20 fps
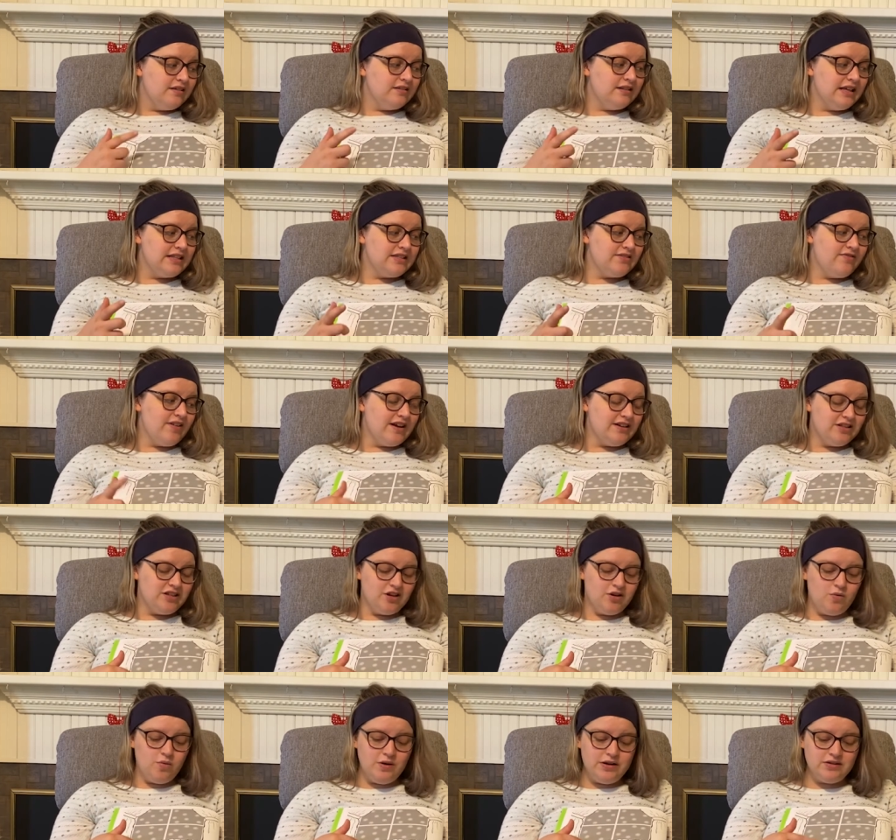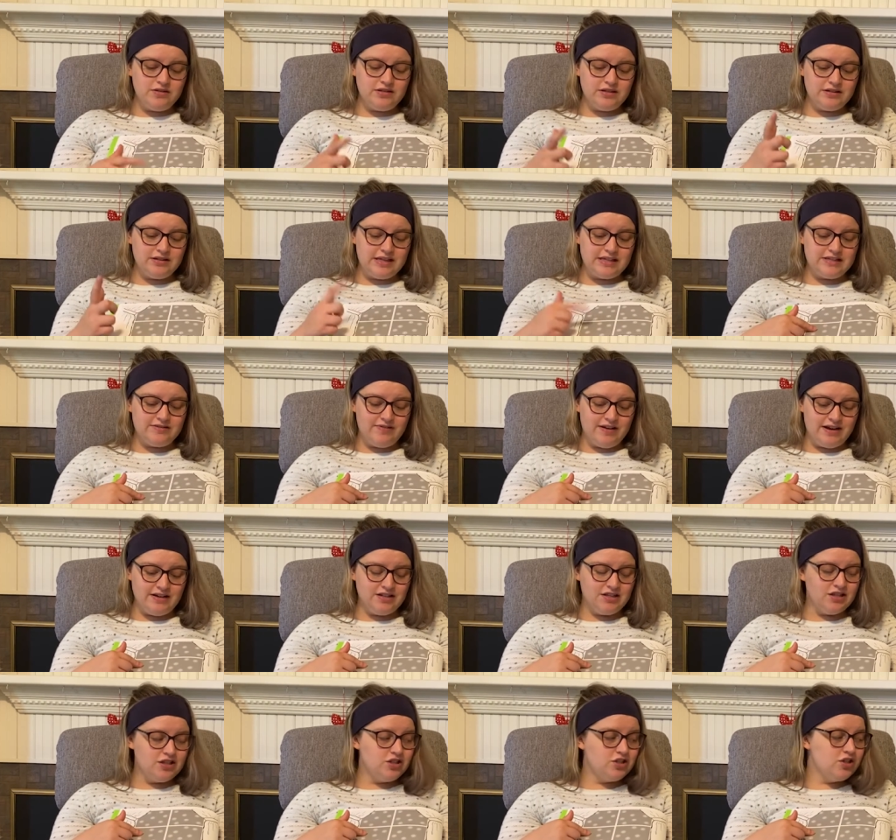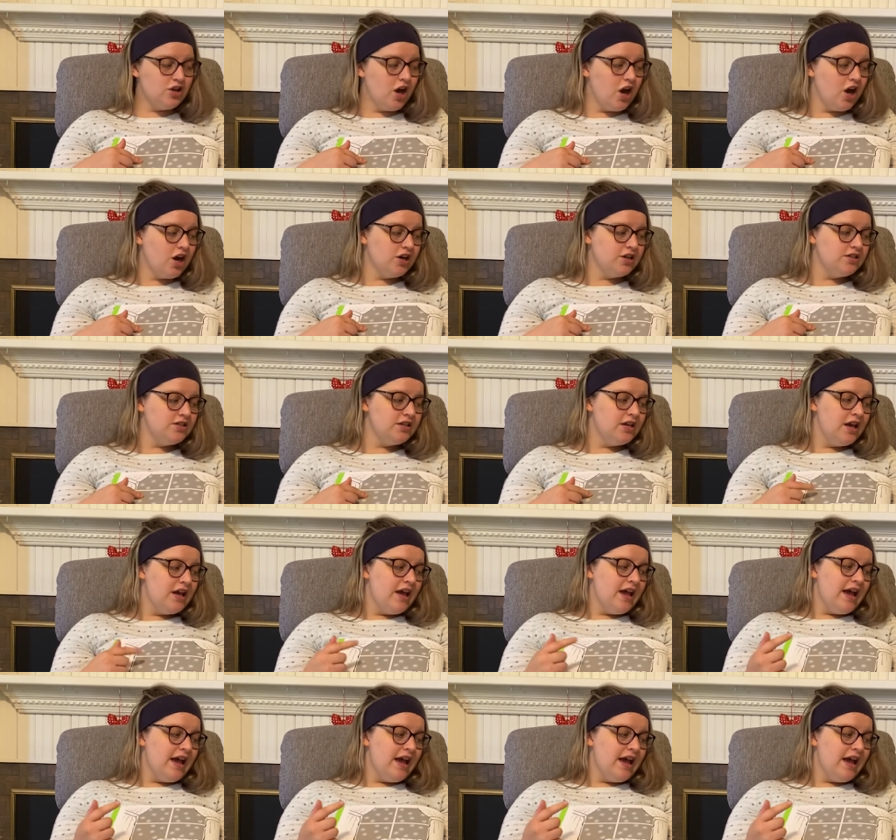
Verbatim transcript: Let's find the quilt. Let's find the stars.